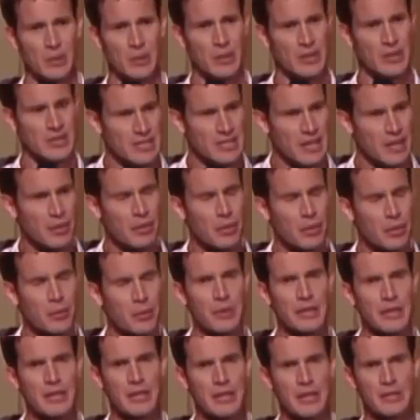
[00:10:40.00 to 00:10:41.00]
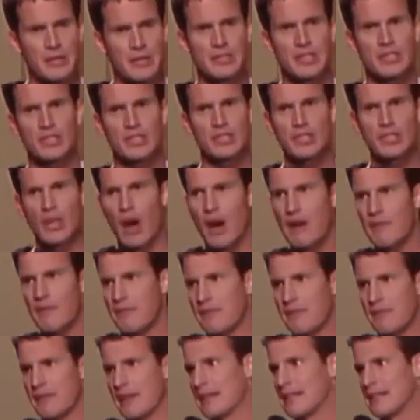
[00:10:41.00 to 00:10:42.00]
So I say 3 years to
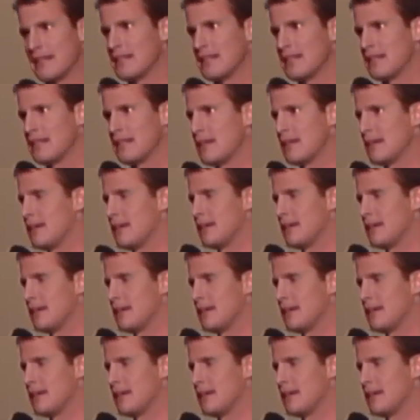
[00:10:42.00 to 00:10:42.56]
soften it.